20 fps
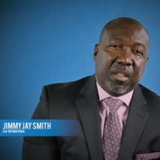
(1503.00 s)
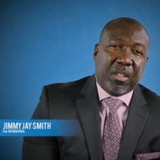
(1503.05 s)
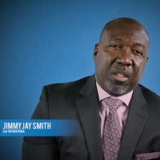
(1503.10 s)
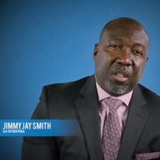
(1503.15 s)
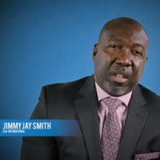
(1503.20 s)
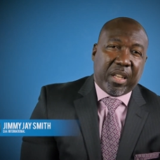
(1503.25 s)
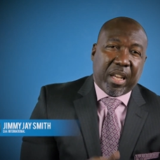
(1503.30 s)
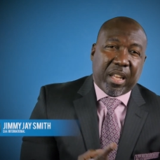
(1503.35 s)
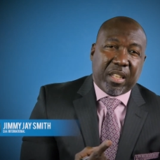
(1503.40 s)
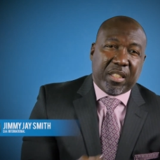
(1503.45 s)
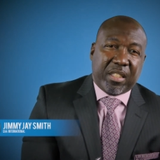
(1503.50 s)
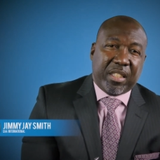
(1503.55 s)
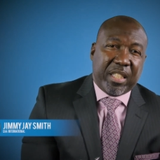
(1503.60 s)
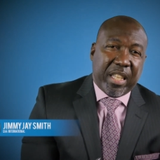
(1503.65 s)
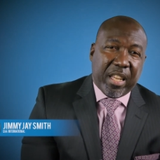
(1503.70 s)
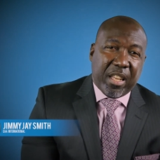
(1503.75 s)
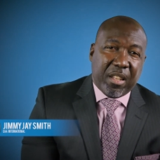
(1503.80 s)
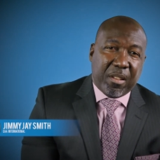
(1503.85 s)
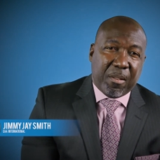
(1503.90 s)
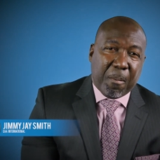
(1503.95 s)
You got to
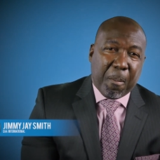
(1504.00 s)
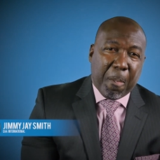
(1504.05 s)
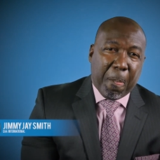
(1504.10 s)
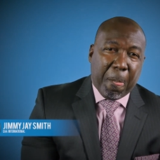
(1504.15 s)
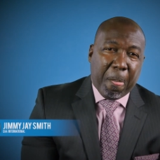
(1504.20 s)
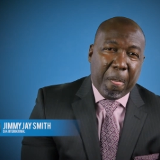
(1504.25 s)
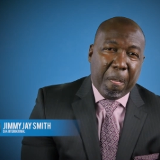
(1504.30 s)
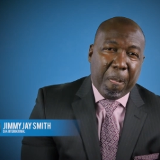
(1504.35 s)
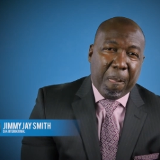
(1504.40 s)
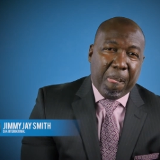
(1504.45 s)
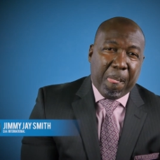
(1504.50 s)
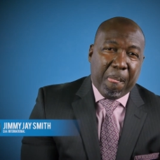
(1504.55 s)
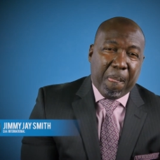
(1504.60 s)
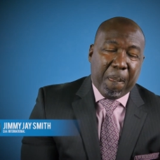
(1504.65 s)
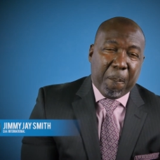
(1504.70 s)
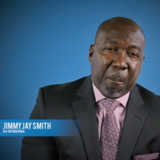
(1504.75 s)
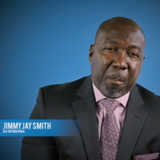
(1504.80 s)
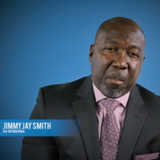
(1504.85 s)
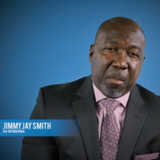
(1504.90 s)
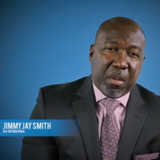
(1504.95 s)
see it,
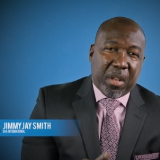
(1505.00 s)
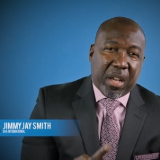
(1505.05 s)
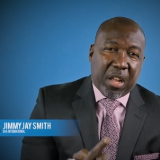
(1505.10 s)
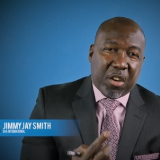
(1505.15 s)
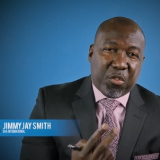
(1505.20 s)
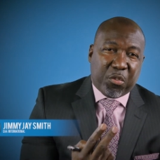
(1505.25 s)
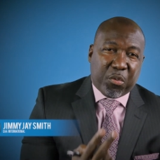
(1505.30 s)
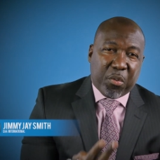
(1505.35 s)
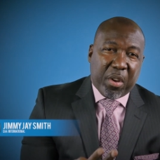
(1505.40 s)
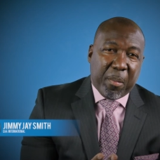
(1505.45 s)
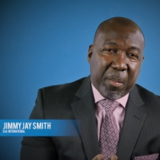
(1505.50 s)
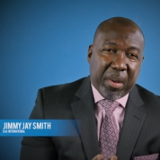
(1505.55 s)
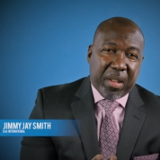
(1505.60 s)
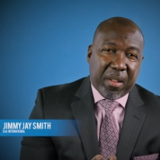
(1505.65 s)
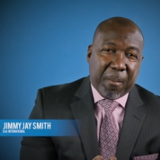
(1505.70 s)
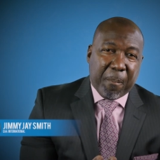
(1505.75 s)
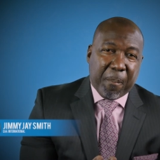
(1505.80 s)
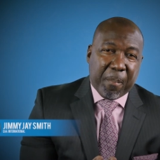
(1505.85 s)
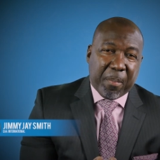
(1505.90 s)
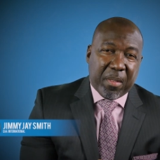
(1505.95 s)
you got to dream it,
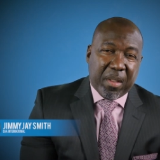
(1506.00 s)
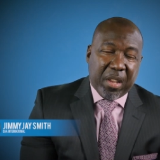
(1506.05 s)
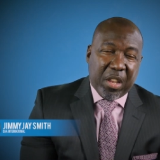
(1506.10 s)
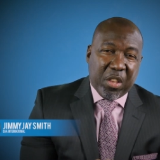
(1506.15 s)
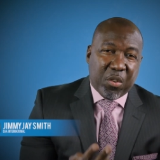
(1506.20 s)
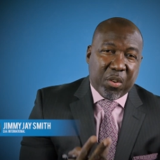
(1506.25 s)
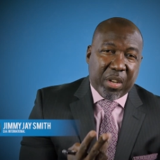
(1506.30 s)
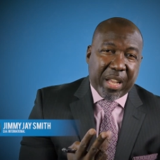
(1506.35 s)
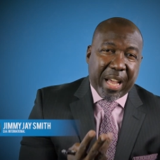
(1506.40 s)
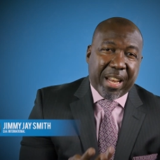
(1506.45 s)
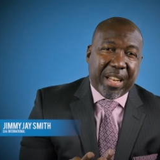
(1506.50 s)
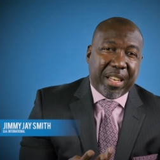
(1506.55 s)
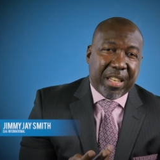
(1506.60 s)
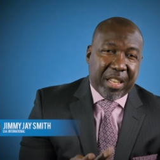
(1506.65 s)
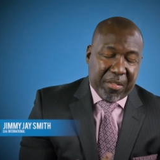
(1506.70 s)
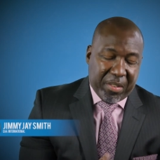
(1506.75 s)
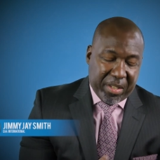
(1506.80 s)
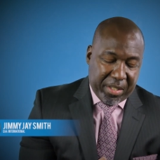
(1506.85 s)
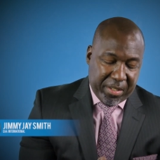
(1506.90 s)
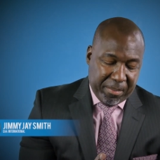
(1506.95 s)
and you got to
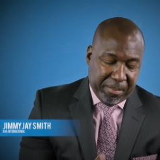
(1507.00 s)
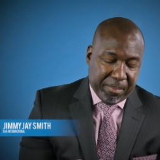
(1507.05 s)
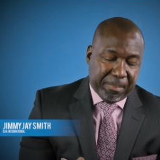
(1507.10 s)
live it.